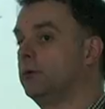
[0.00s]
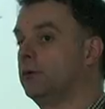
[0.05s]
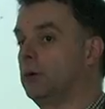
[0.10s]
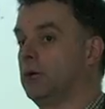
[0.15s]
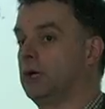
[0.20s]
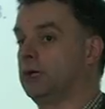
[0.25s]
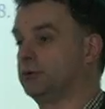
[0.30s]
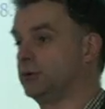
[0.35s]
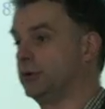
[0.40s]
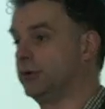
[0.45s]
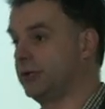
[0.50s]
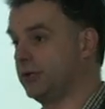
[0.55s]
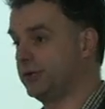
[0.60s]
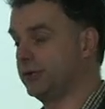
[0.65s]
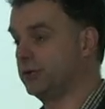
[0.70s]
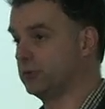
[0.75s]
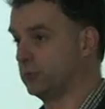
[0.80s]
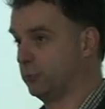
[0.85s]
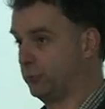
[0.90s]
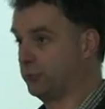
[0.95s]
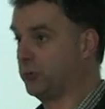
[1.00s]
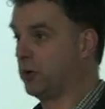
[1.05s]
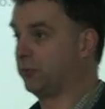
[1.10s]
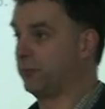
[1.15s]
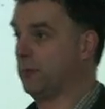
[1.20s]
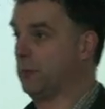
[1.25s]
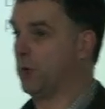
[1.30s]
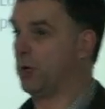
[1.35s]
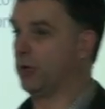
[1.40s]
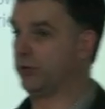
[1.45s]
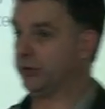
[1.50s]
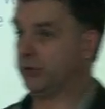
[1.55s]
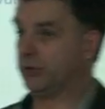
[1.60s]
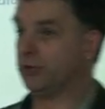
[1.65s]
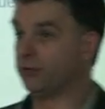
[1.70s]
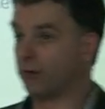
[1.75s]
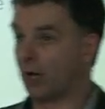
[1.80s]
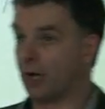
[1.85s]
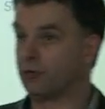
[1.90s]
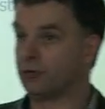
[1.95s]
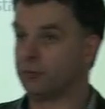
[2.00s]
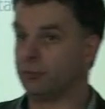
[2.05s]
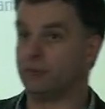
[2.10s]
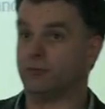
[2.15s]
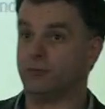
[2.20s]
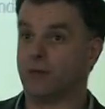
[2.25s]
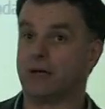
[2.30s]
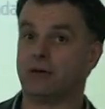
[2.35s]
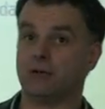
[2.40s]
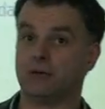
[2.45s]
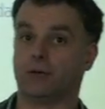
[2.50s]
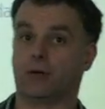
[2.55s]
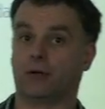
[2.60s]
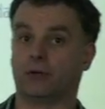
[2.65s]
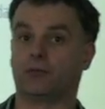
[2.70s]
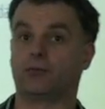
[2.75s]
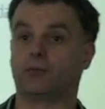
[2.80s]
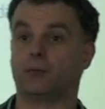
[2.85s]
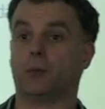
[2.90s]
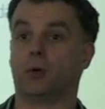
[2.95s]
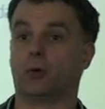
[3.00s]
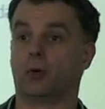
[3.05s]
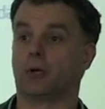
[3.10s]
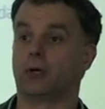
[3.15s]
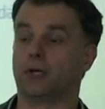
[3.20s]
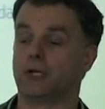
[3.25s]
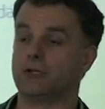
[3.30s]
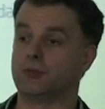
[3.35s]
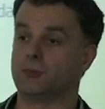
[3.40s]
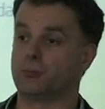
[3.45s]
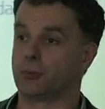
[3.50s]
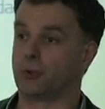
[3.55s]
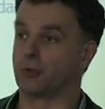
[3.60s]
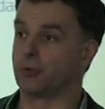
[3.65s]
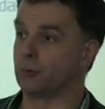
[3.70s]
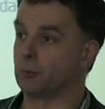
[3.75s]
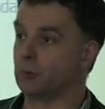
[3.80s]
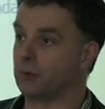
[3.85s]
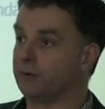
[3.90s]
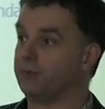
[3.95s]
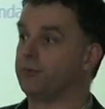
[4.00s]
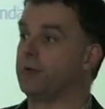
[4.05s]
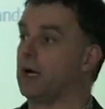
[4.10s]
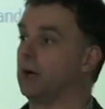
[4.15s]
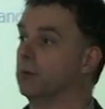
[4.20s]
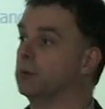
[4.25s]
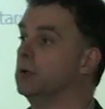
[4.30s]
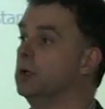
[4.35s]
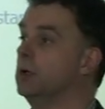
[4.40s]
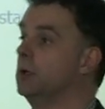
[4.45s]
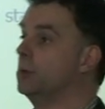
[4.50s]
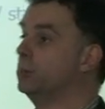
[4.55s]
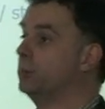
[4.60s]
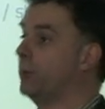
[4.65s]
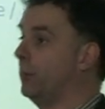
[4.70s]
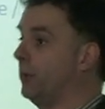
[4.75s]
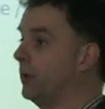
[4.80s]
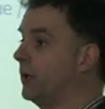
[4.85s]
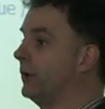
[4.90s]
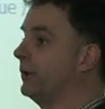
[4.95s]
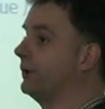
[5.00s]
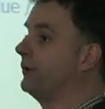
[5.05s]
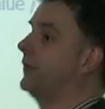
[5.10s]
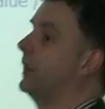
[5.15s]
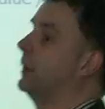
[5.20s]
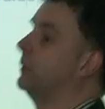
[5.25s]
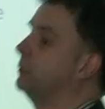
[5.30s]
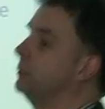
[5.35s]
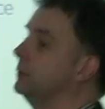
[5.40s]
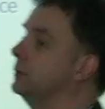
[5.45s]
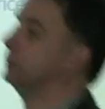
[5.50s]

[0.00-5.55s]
So our traditional profit margin is going to be very, very small on each product we sell, but we're going to sell